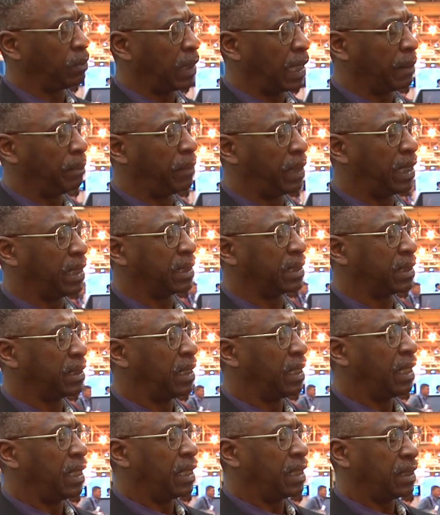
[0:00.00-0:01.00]
my bus
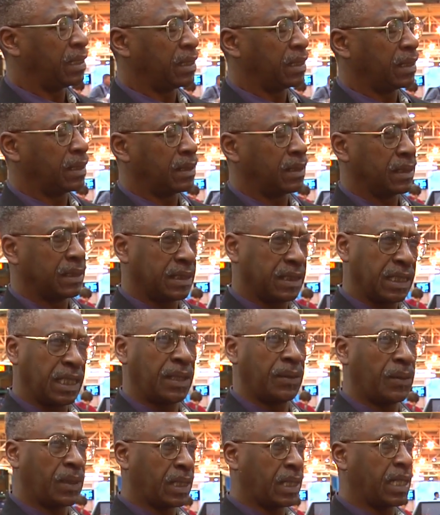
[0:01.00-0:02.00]
to, to
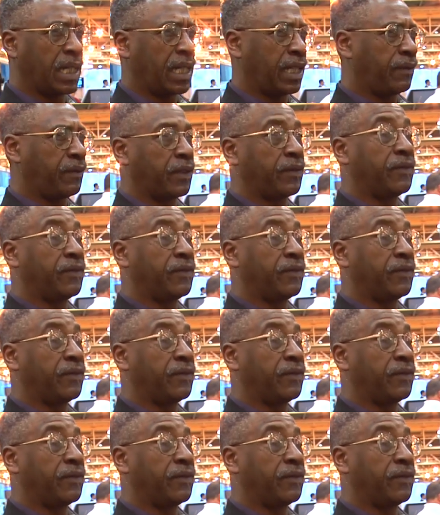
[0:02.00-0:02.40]
see what kind of